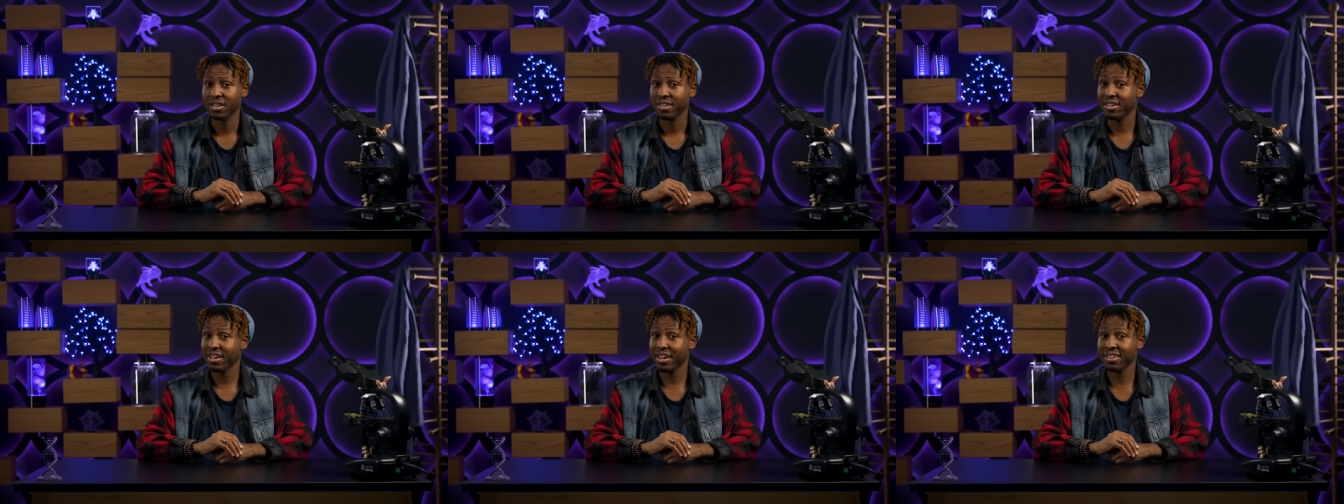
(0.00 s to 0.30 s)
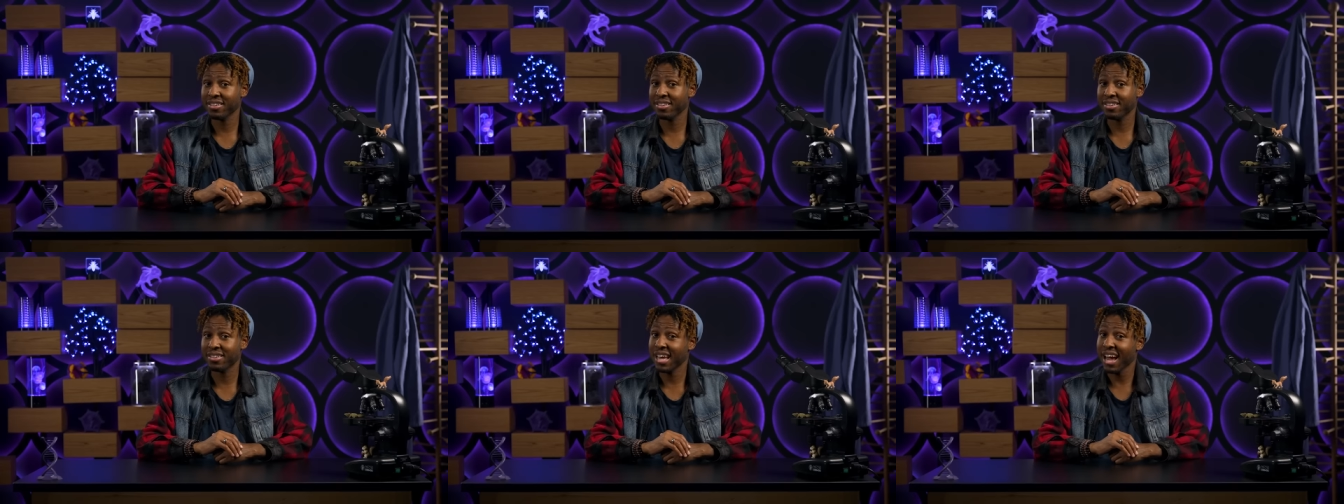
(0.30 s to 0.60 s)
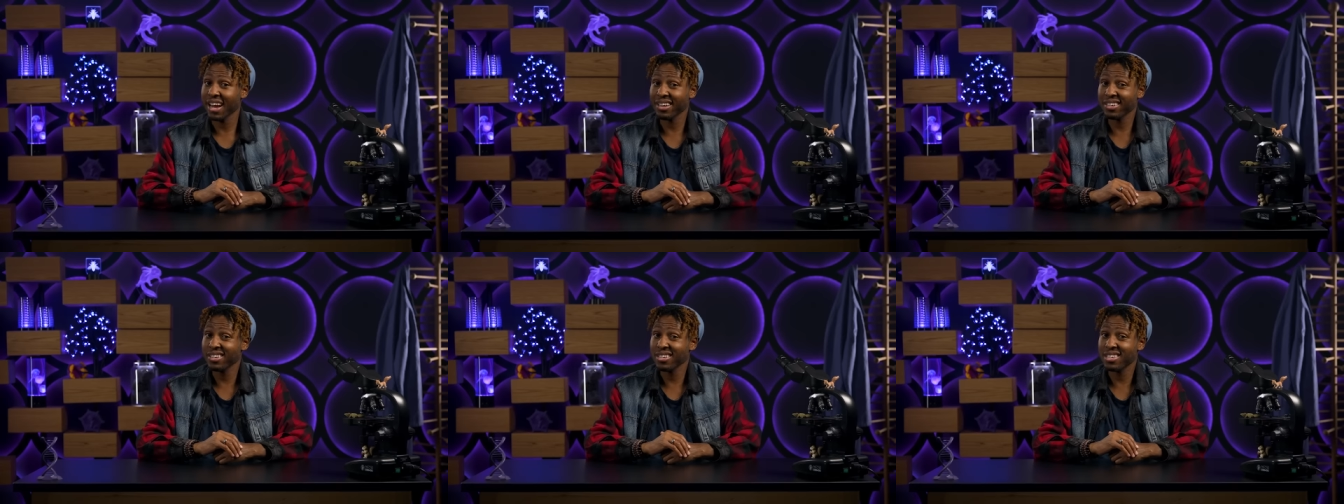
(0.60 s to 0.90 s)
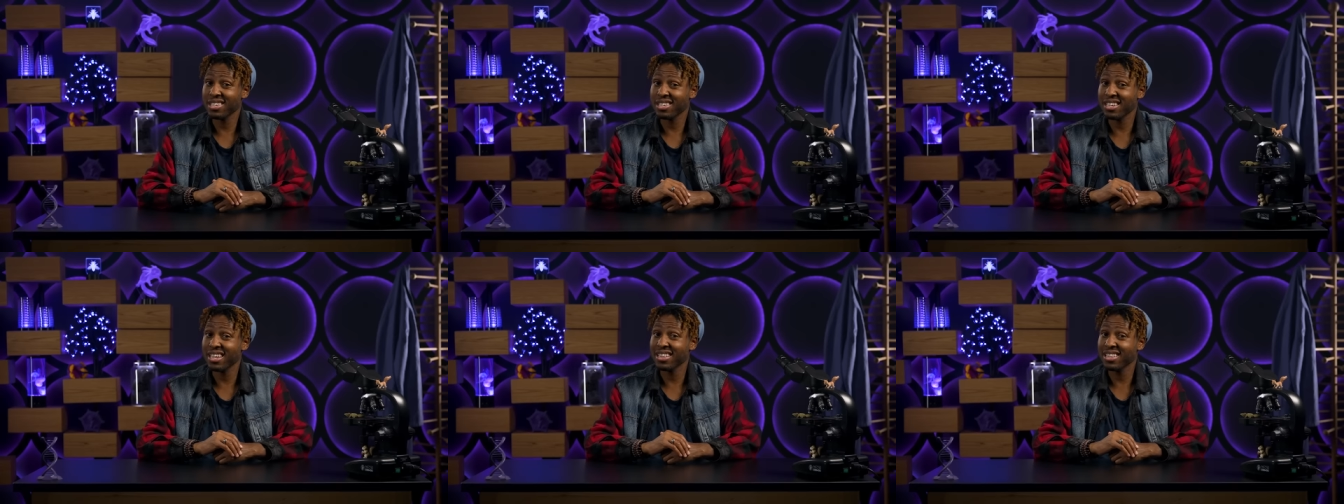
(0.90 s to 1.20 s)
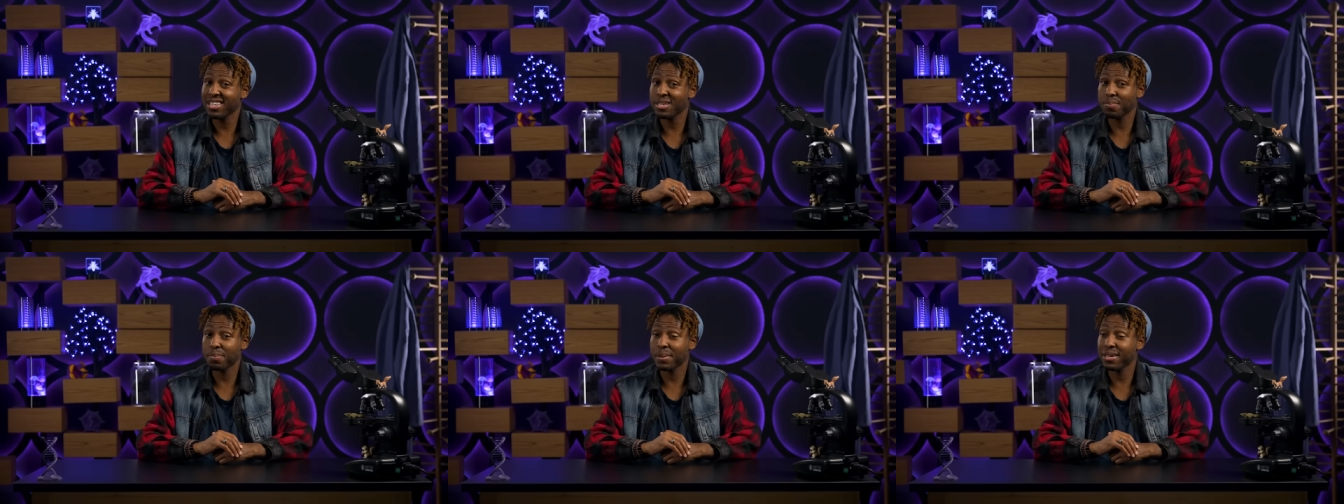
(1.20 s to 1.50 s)
and that can
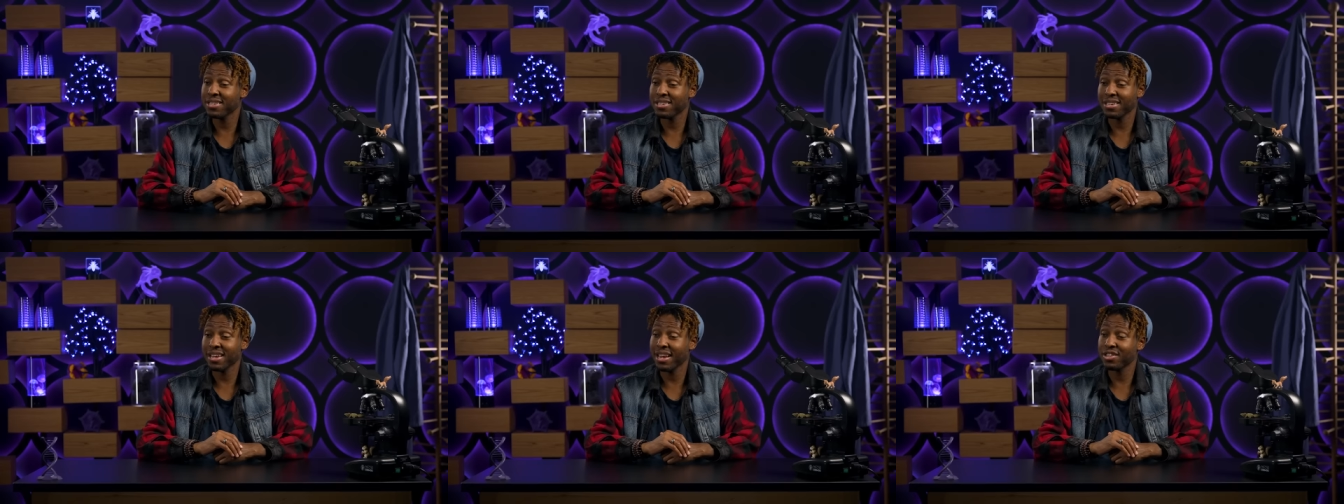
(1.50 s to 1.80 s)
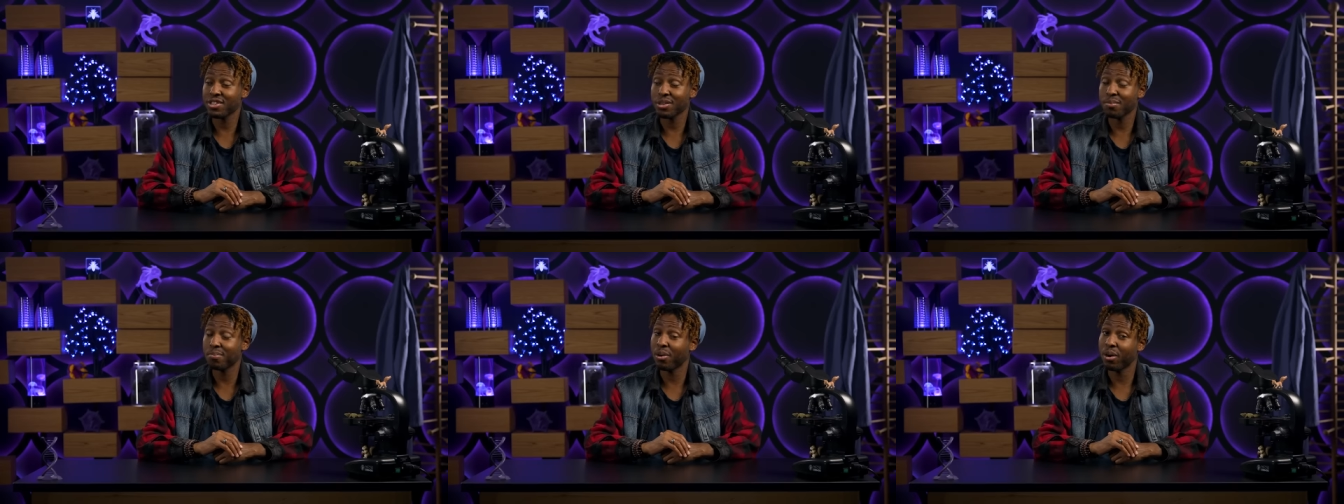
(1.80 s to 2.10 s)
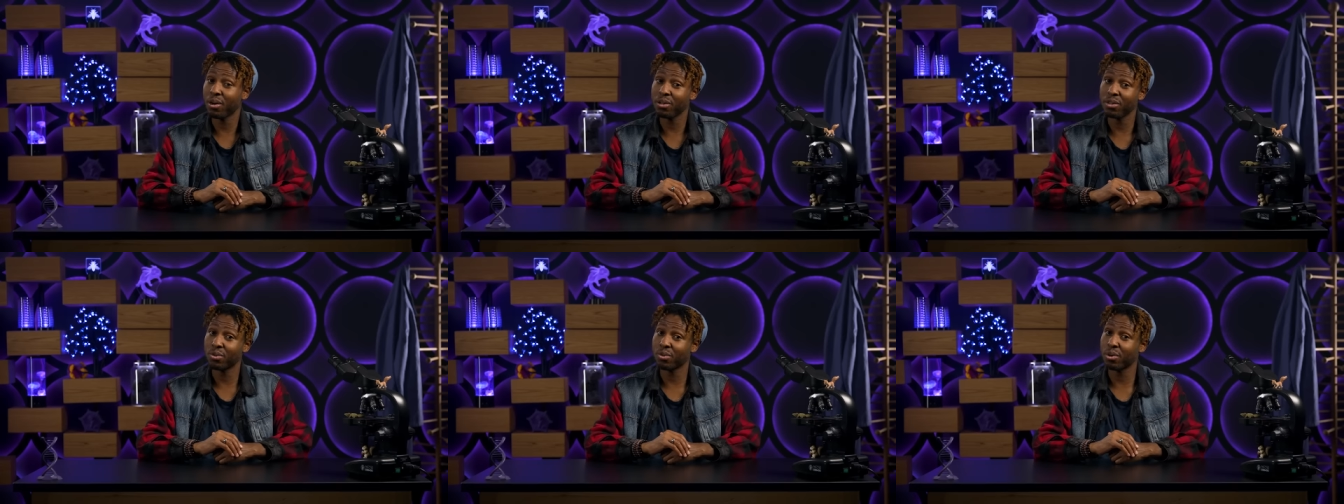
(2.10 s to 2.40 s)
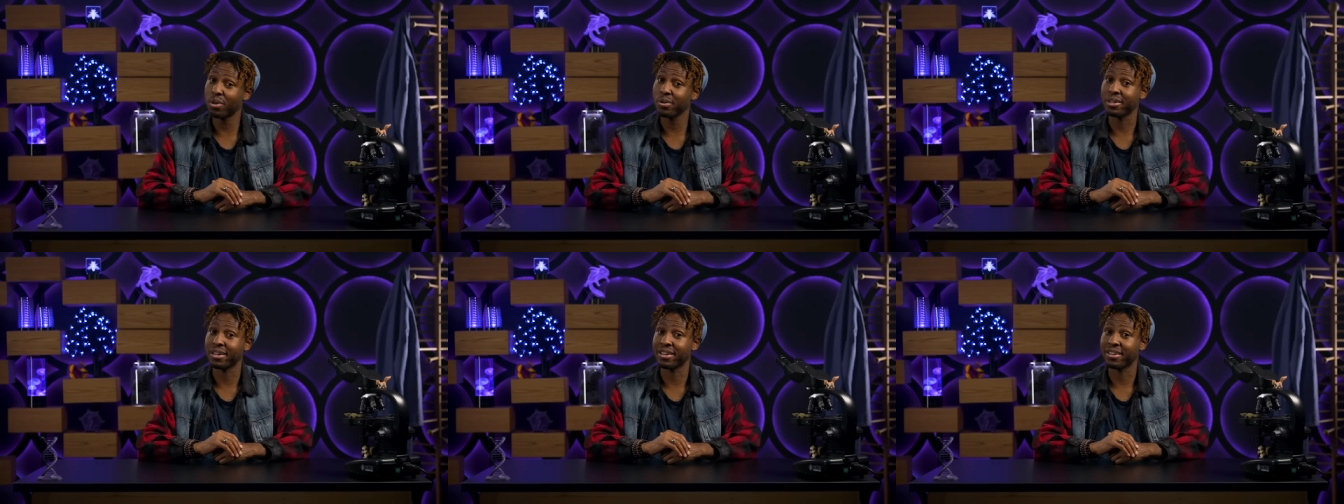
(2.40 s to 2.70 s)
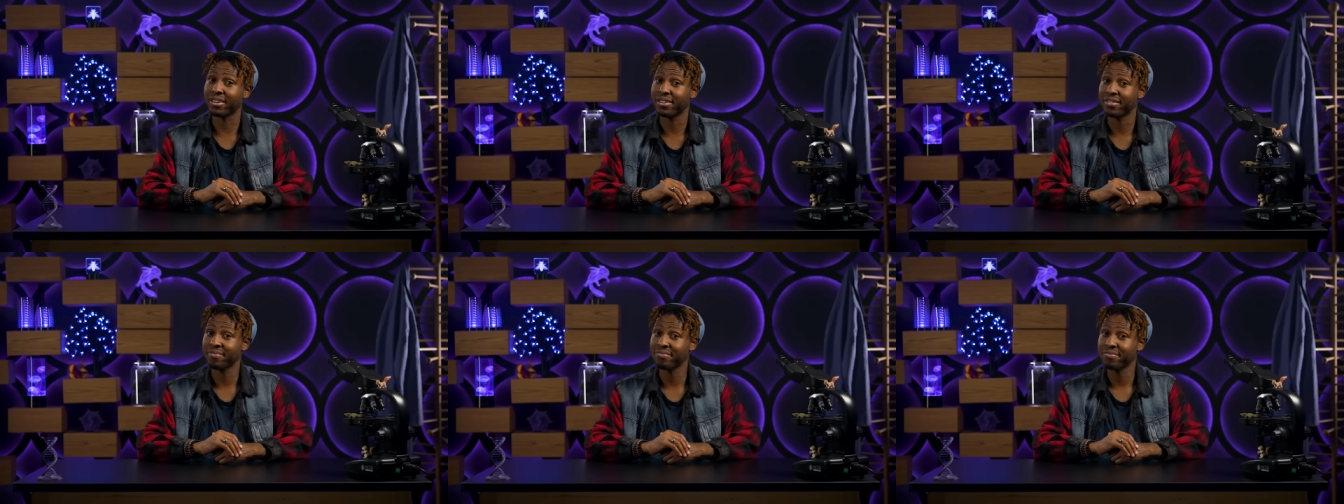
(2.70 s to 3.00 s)
send the speciation ball a
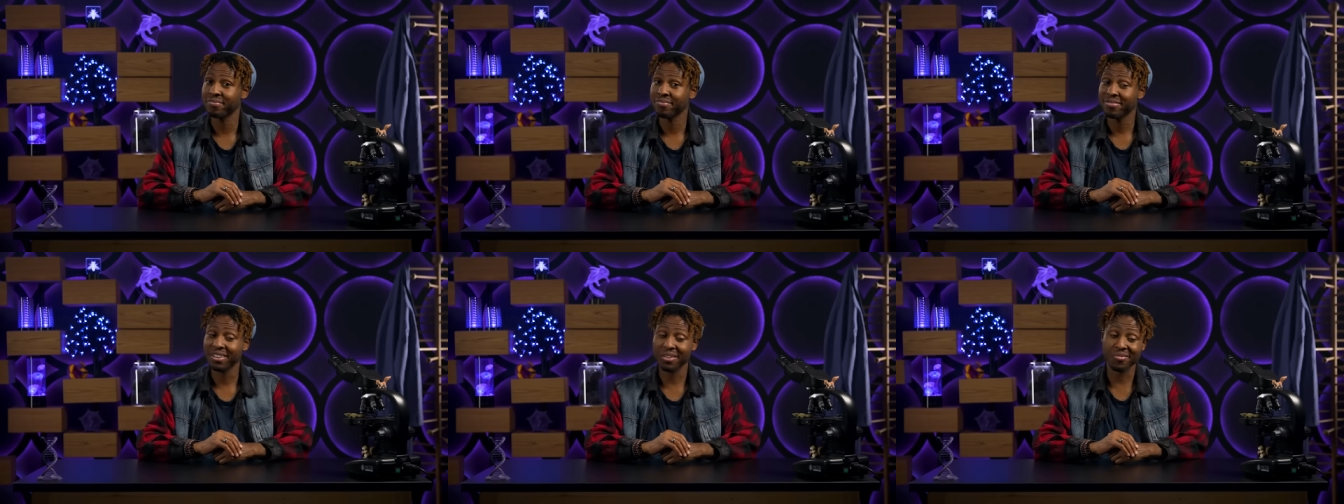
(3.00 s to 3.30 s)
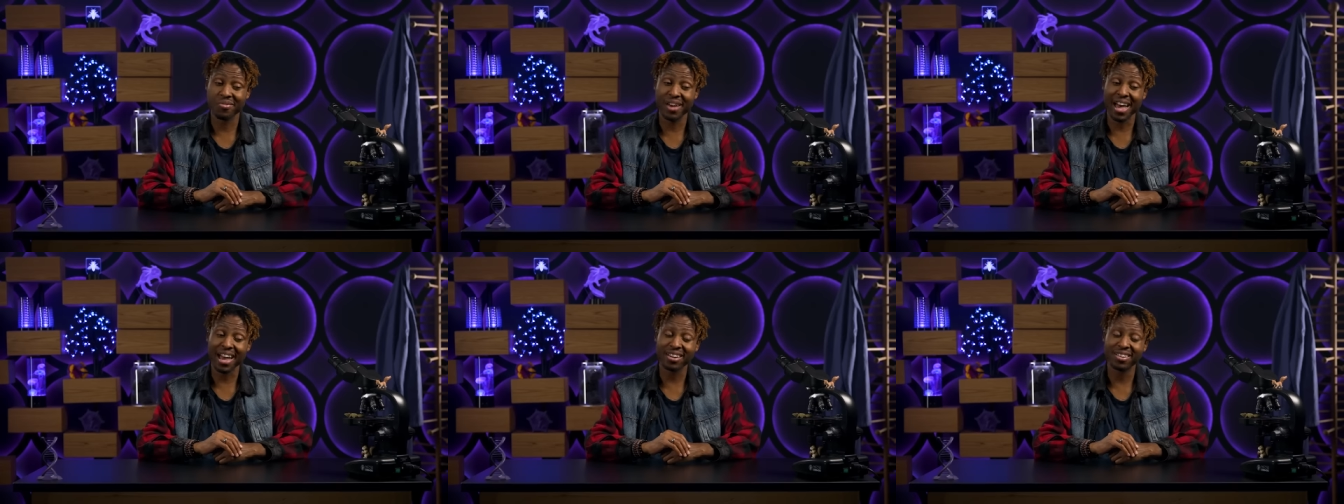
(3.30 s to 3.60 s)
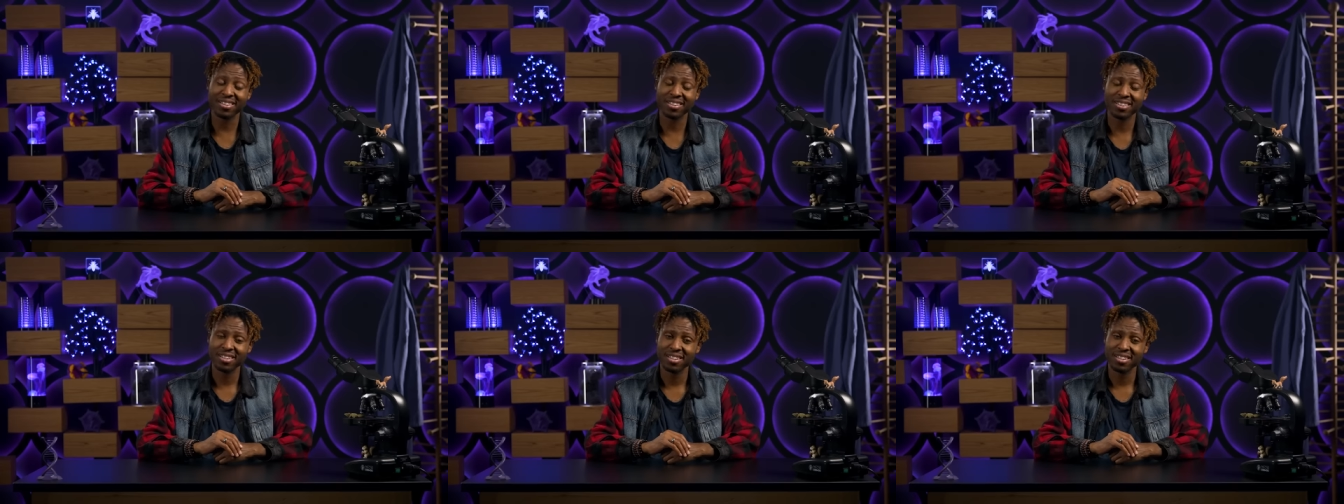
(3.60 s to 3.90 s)
rolling. In fact,